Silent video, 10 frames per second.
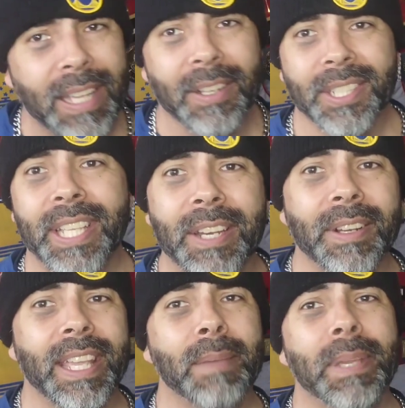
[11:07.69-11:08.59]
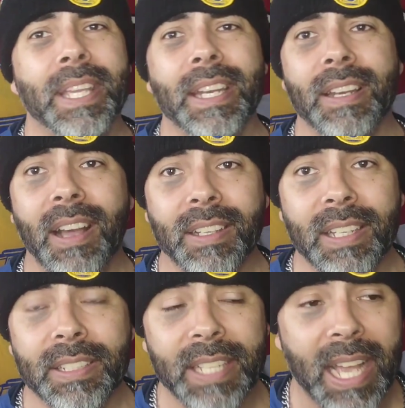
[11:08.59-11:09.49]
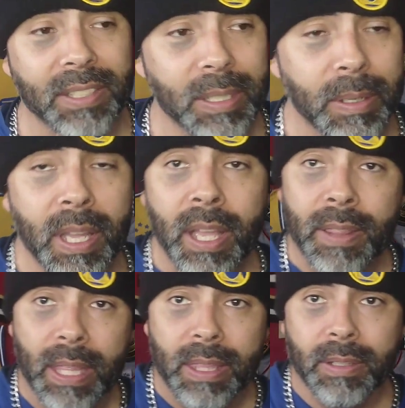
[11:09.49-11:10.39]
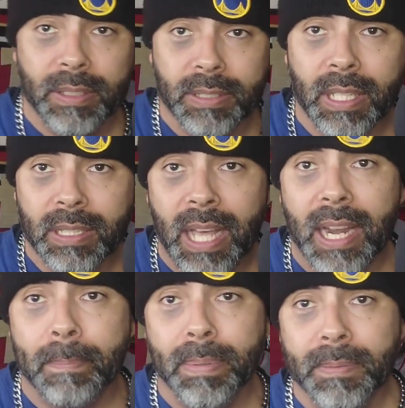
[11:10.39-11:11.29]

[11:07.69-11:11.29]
Your center can't be getting knocked on his ass. So there's a lot of...